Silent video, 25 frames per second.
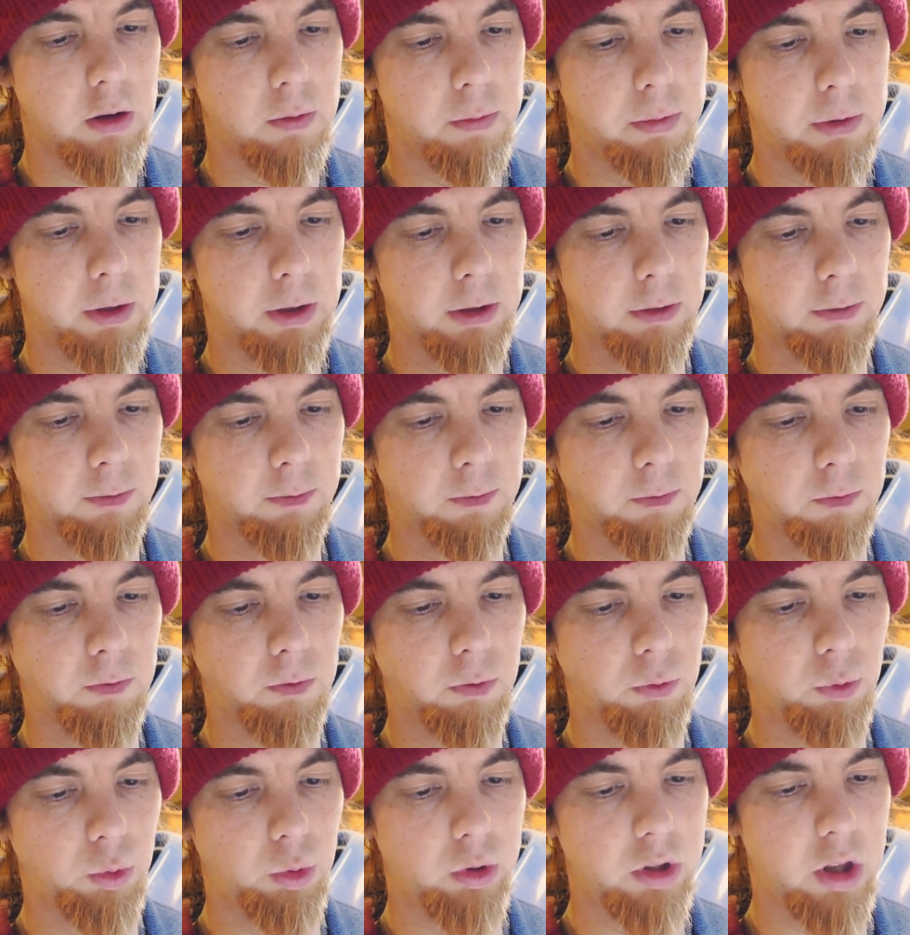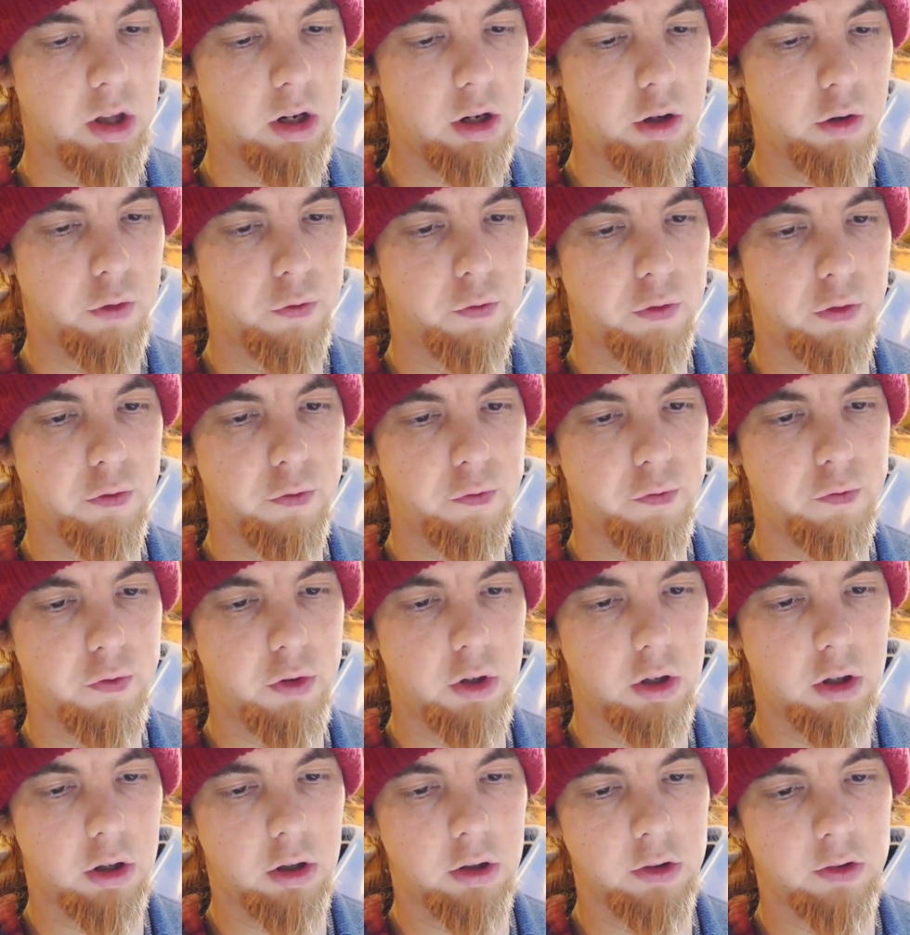but with enough
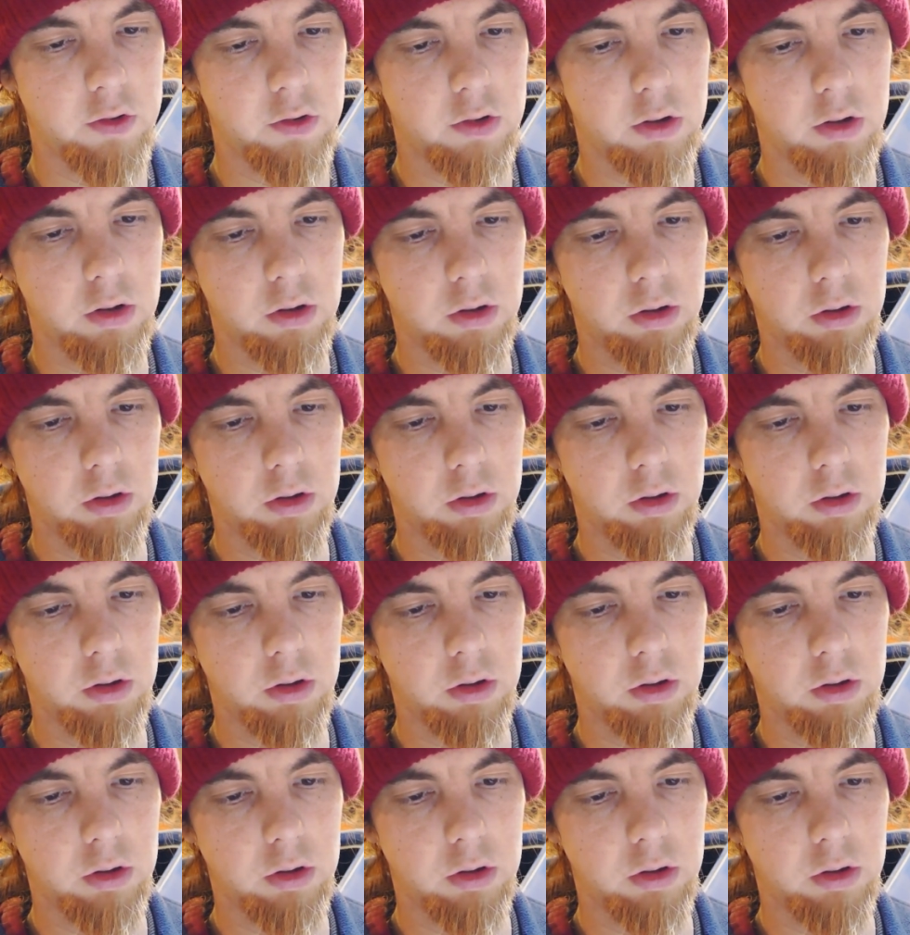force.